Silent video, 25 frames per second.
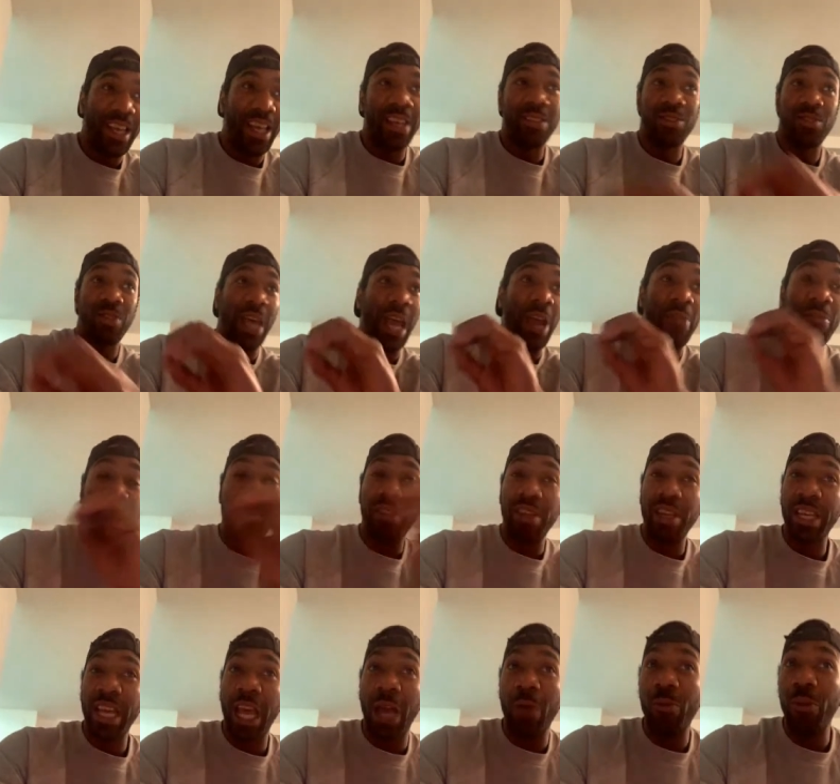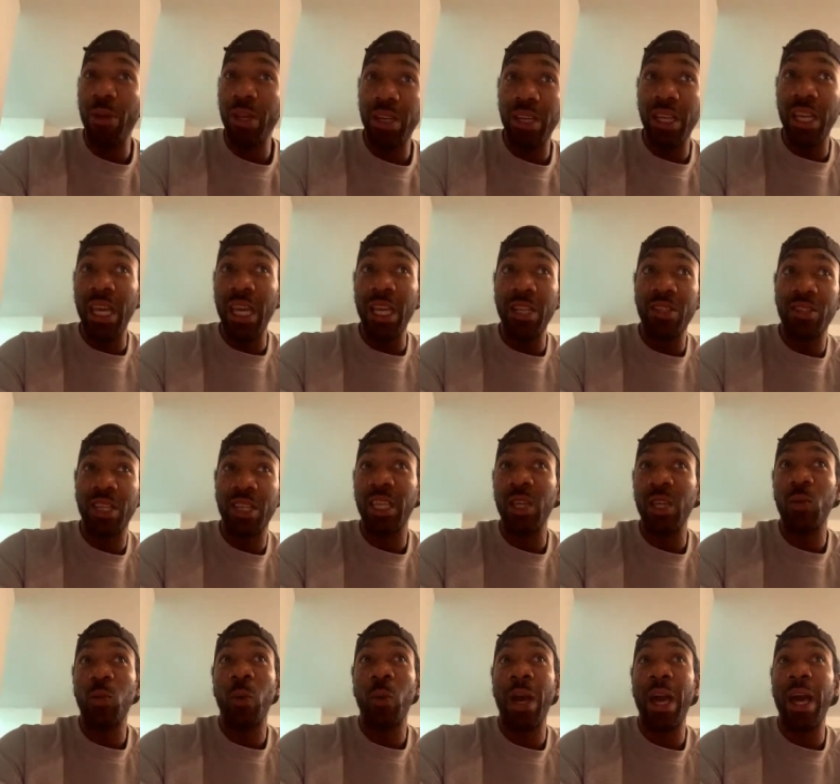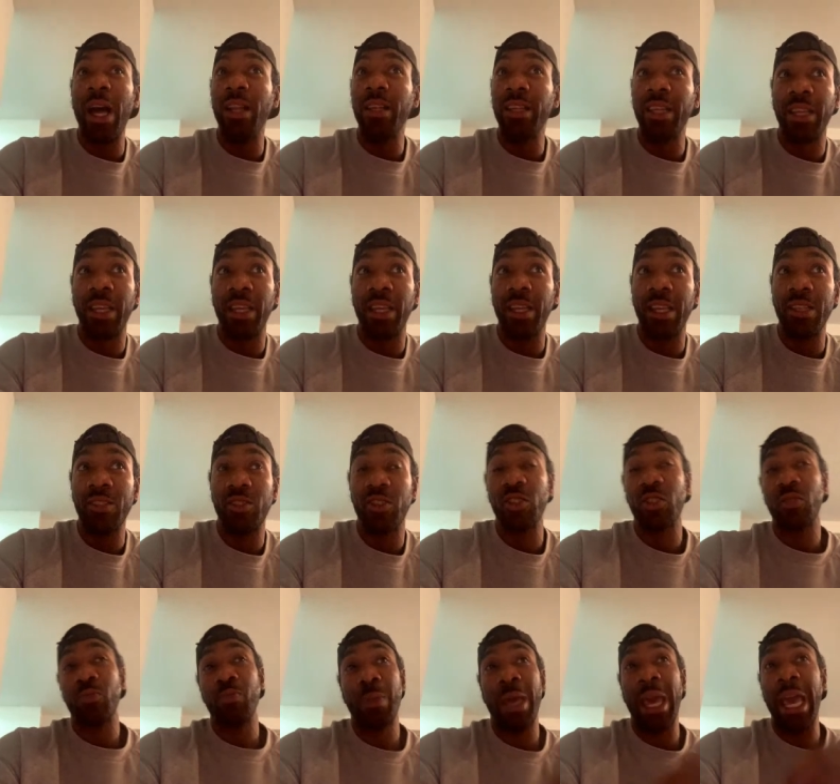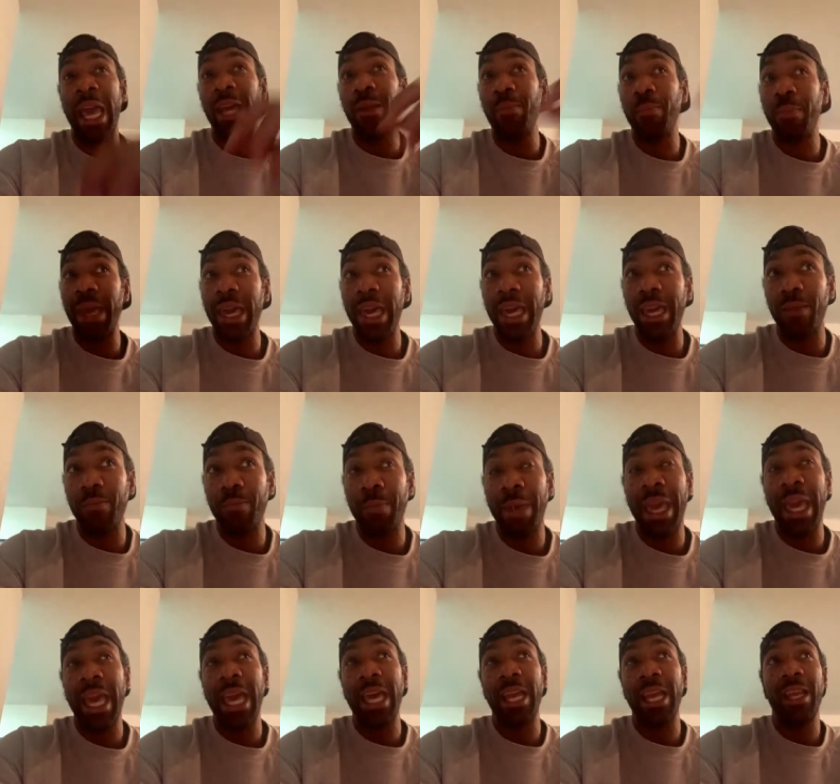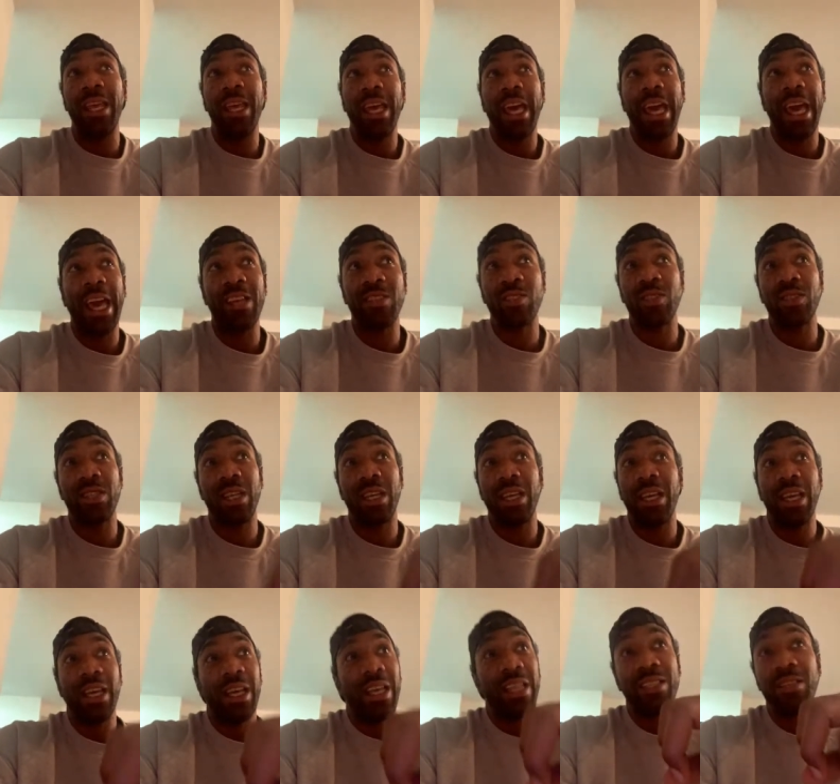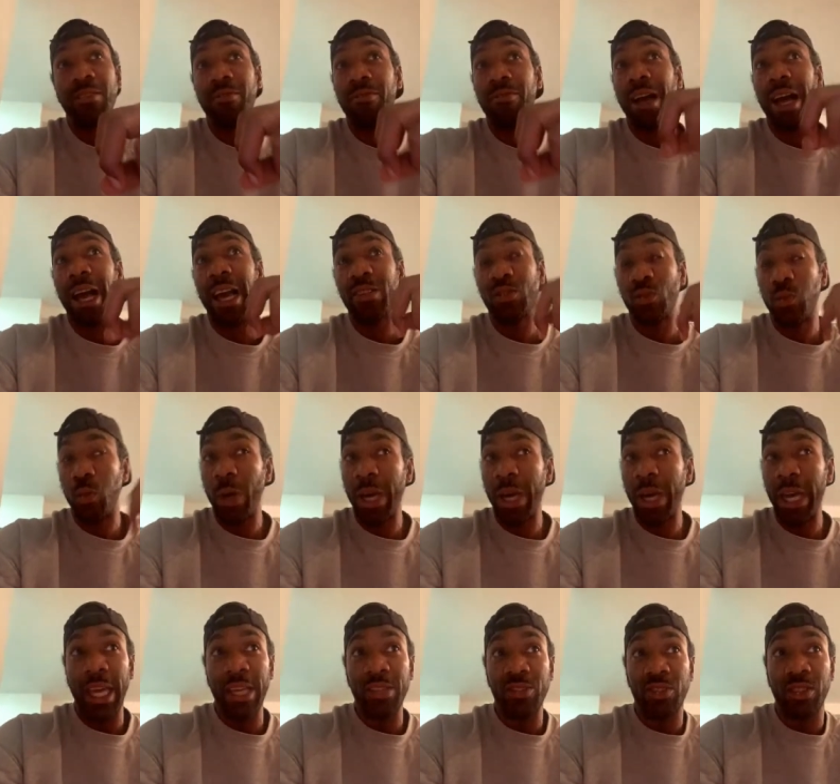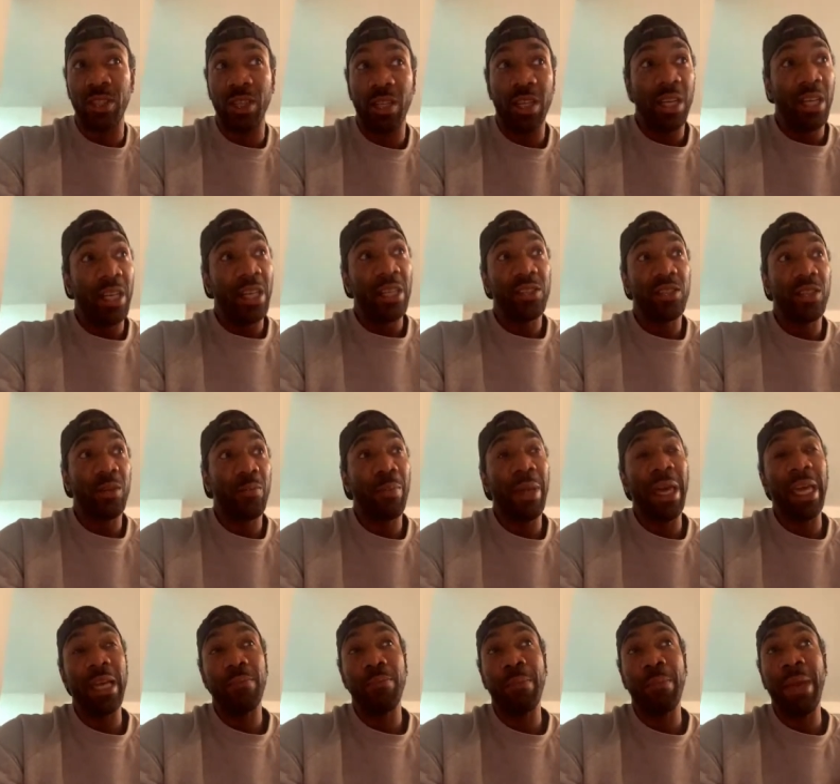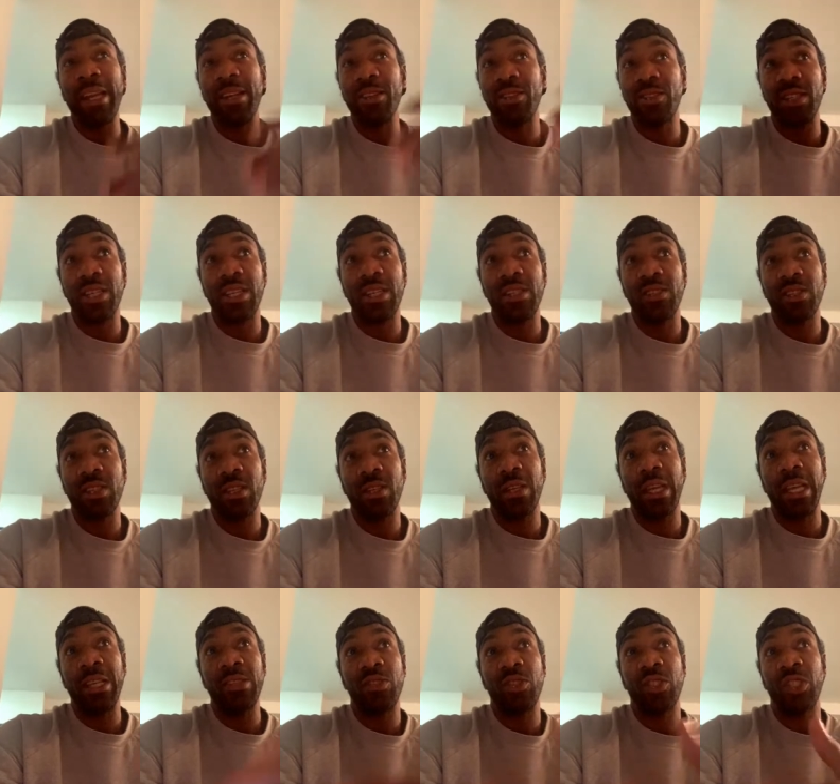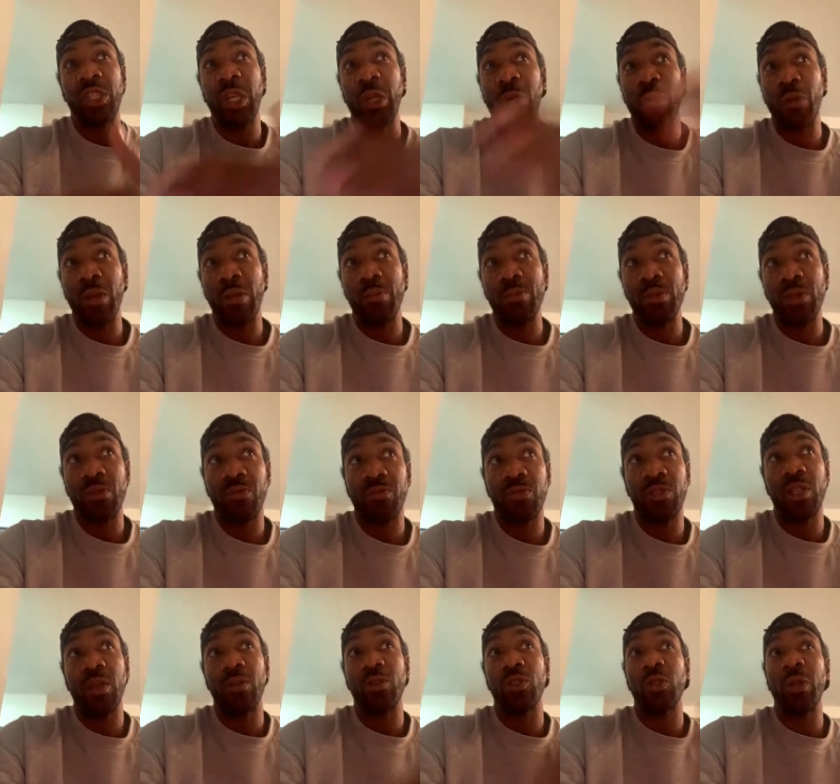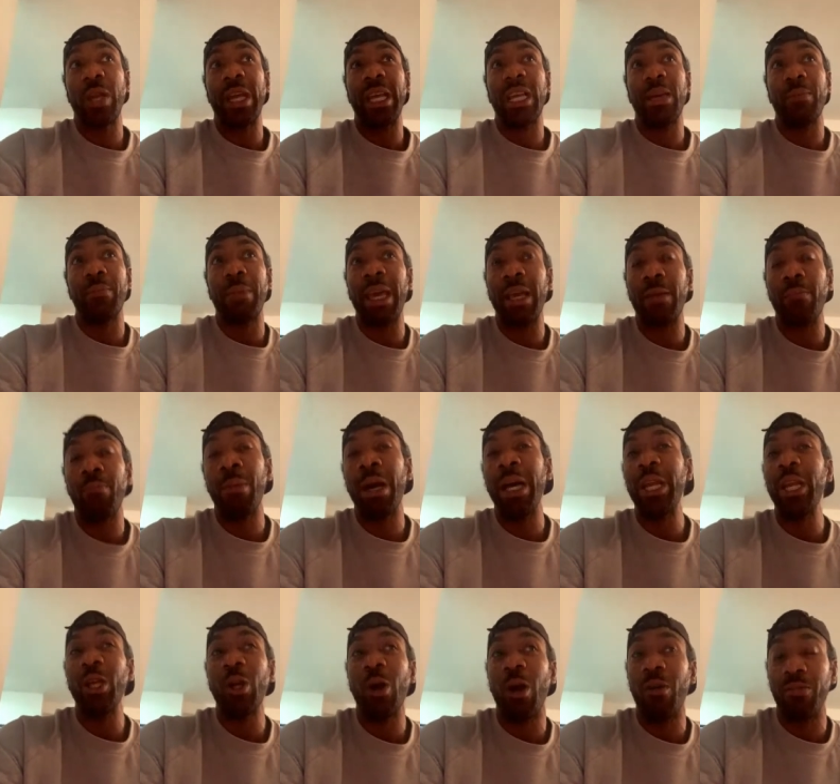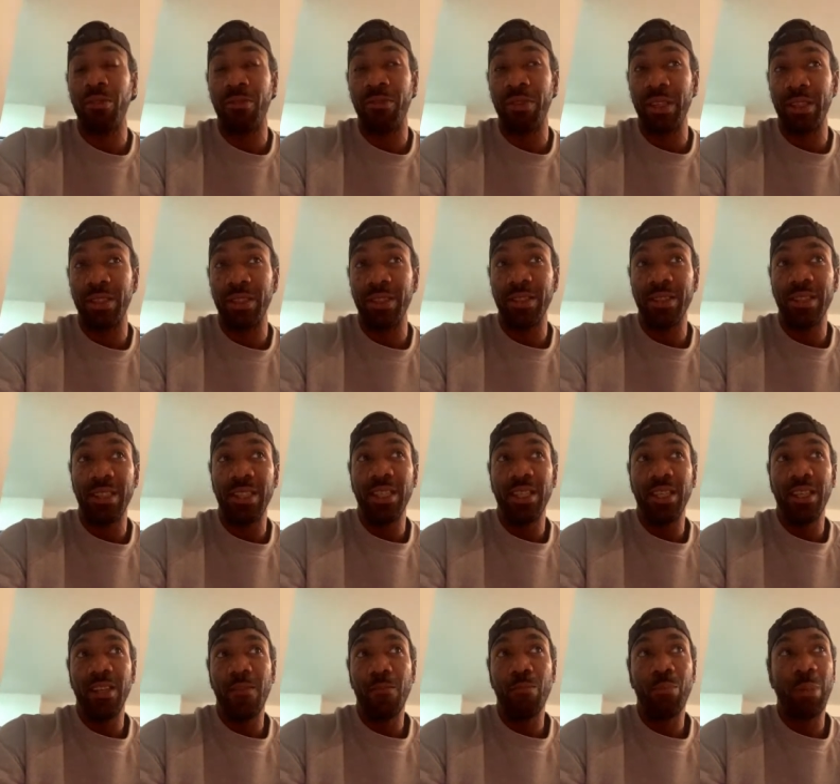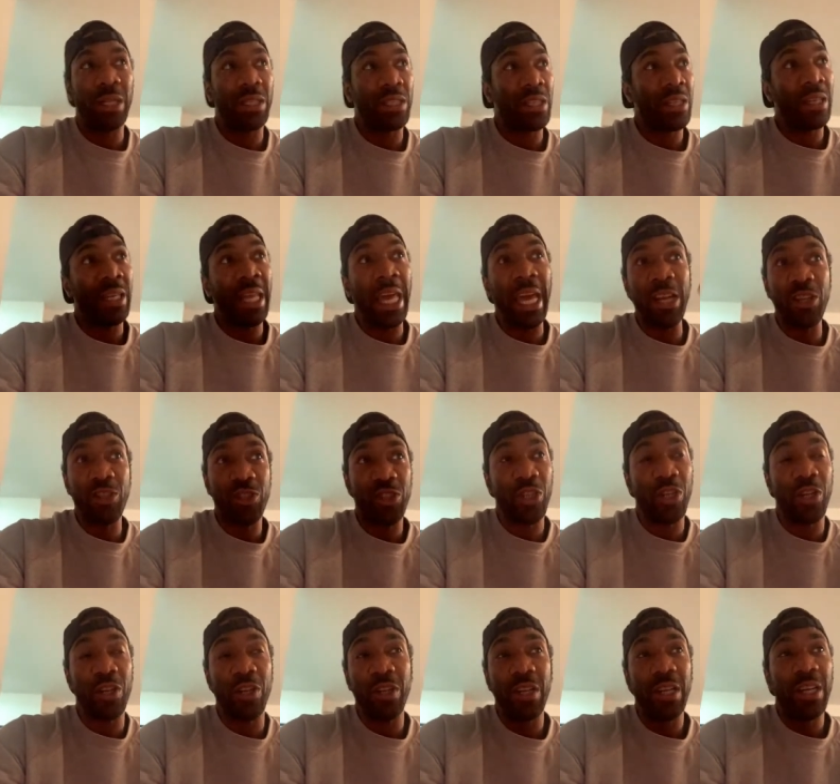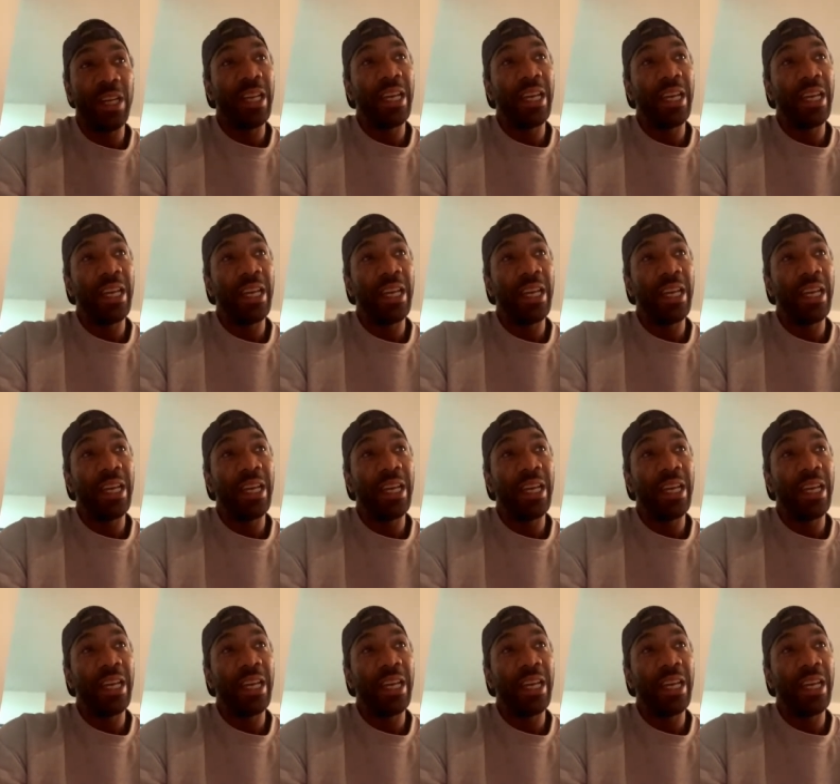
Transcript: has everything that we need to get well in it. It's just man-made. Man has devised ways to make medicines and serums so they can make money off of it. But the nature